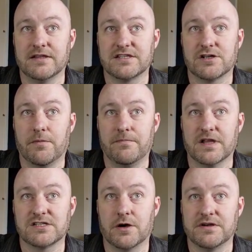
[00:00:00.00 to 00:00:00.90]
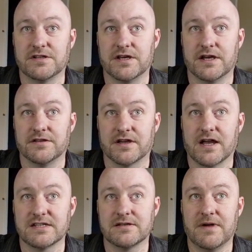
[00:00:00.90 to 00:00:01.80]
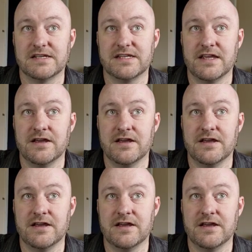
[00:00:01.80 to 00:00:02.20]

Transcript: let's go, let's go into the, the customizing